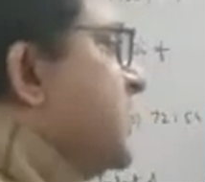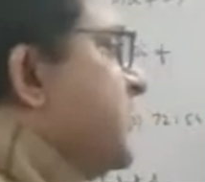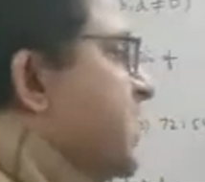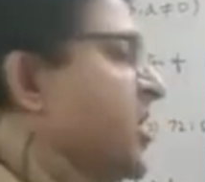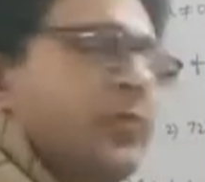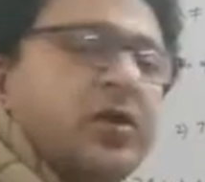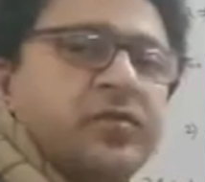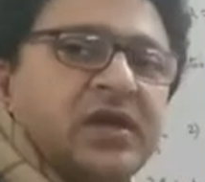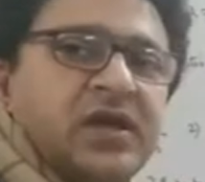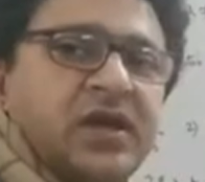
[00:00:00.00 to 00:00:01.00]
A upon
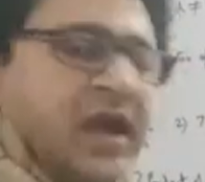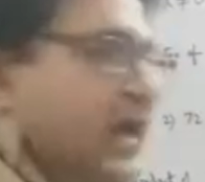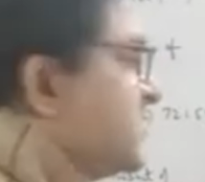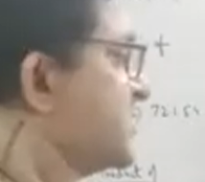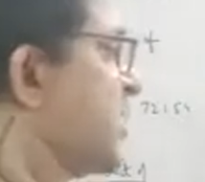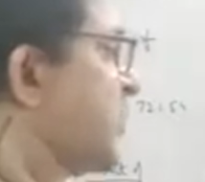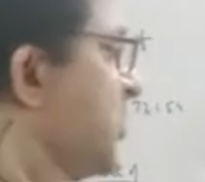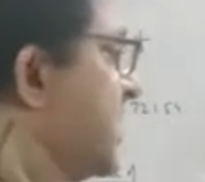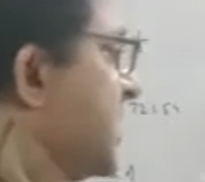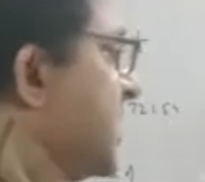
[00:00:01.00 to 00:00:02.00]
B and C upon
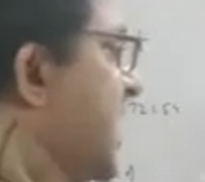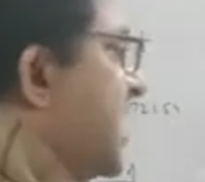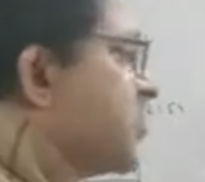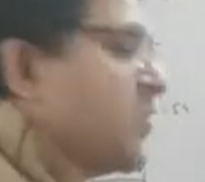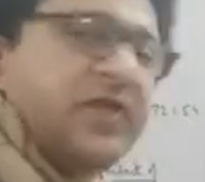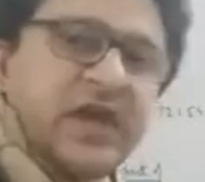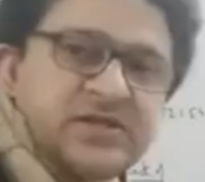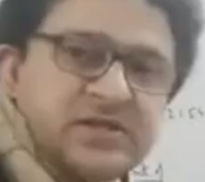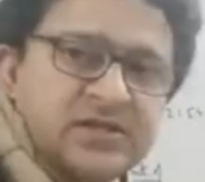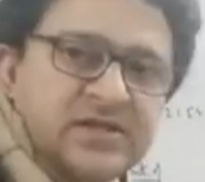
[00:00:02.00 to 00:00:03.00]
D are two
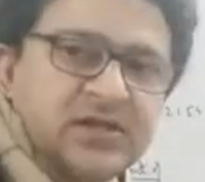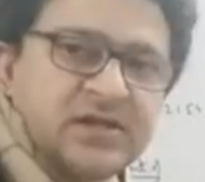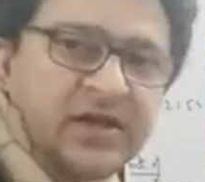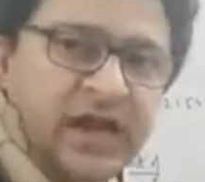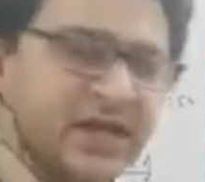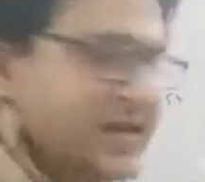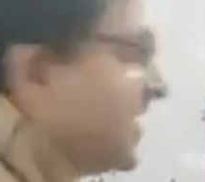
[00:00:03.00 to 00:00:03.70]
fractions, right?